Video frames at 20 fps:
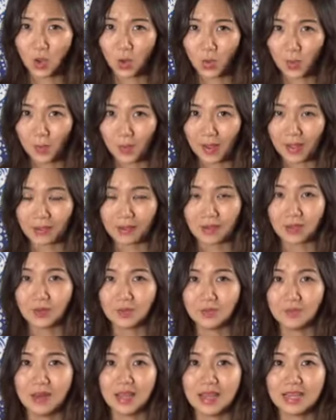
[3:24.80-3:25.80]
all my
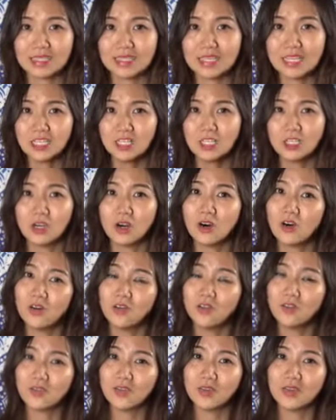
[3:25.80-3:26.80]
good blessings to all
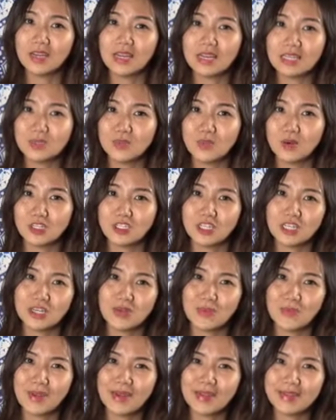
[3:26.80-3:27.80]
of you that's watching
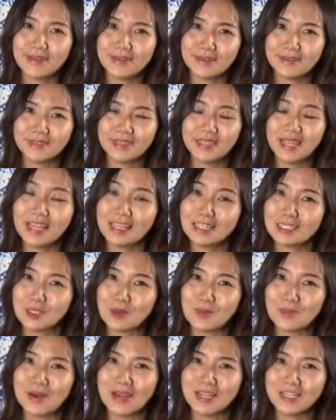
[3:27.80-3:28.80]
the video. Thank you
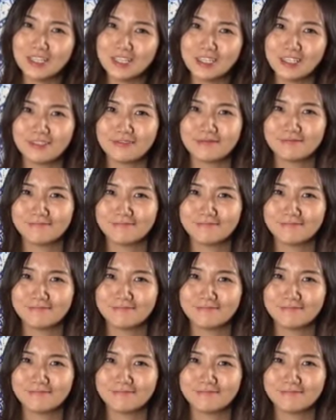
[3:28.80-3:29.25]
so much.